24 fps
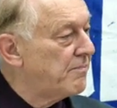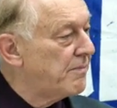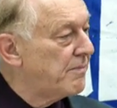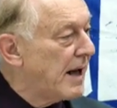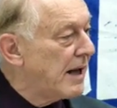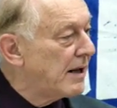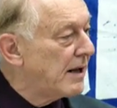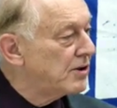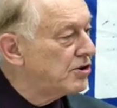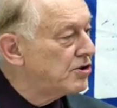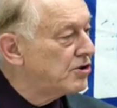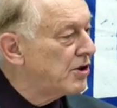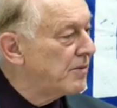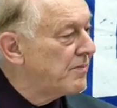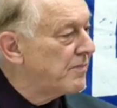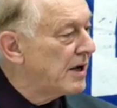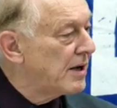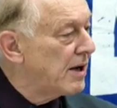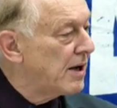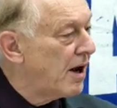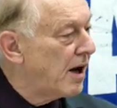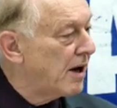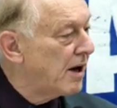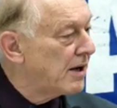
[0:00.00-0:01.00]
Belgium
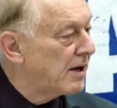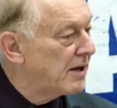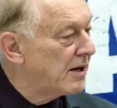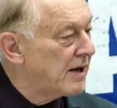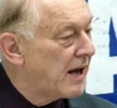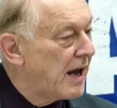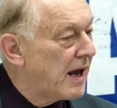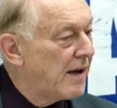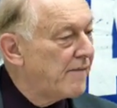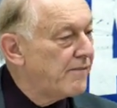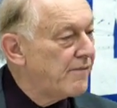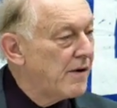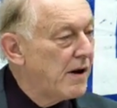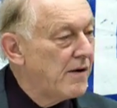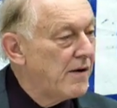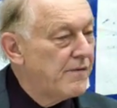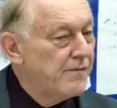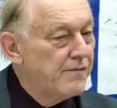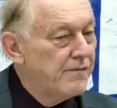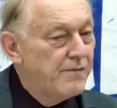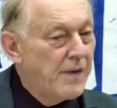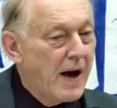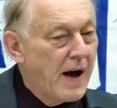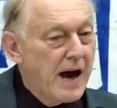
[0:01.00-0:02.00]
and Holland have
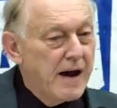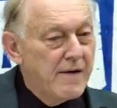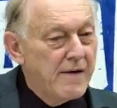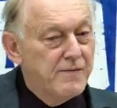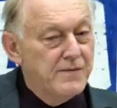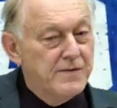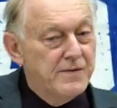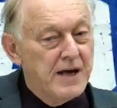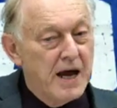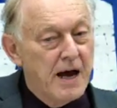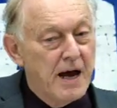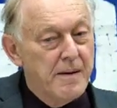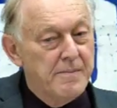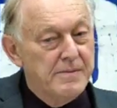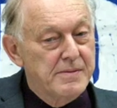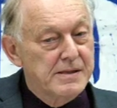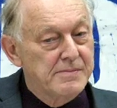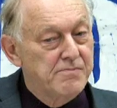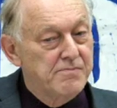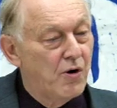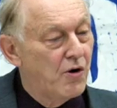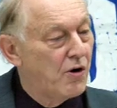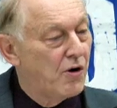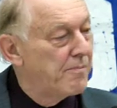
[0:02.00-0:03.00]
5
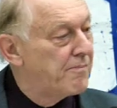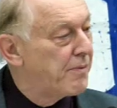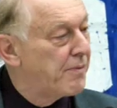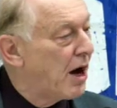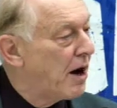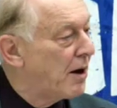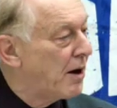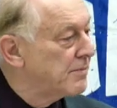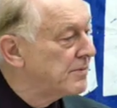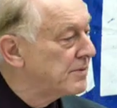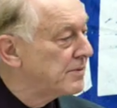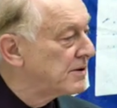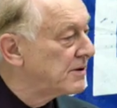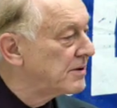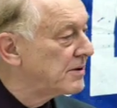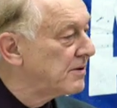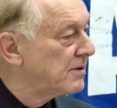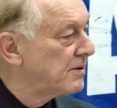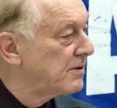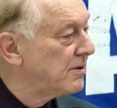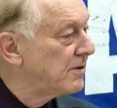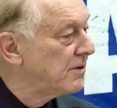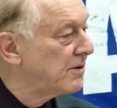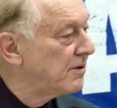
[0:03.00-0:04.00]
times more
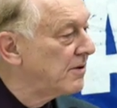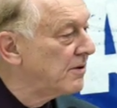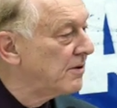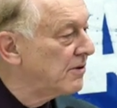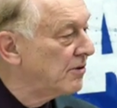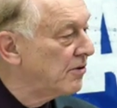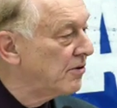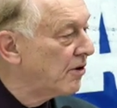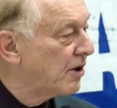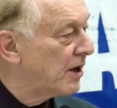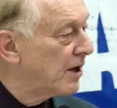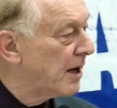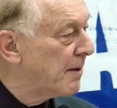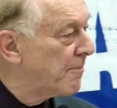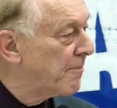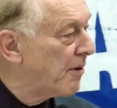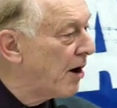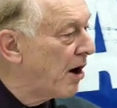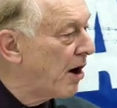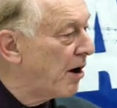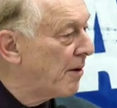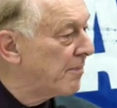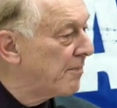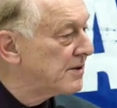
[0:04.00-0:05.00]
bombs, nuclear
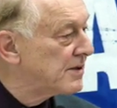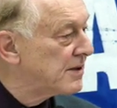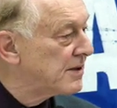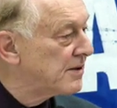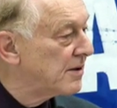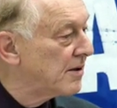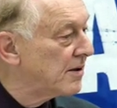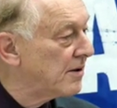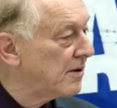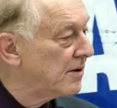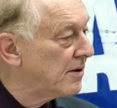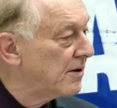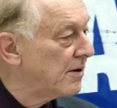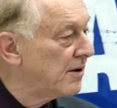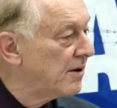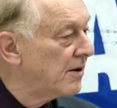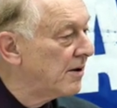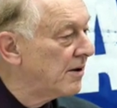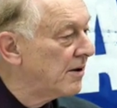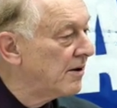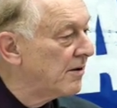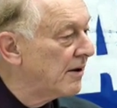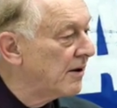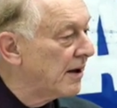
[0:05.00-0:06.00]
bombs,
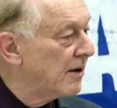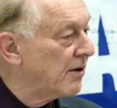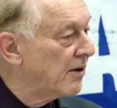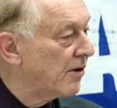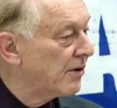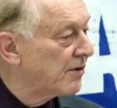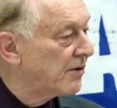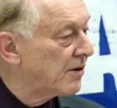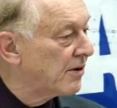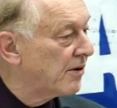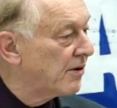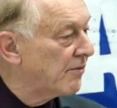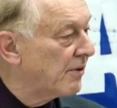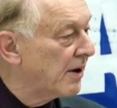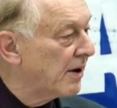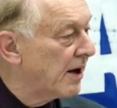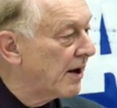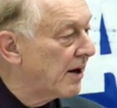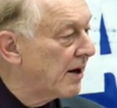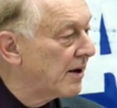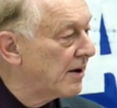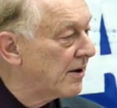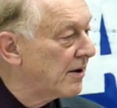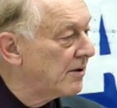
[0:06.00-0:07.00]
than North
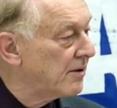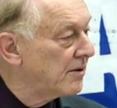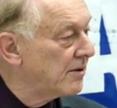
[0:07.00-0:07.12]
Korea.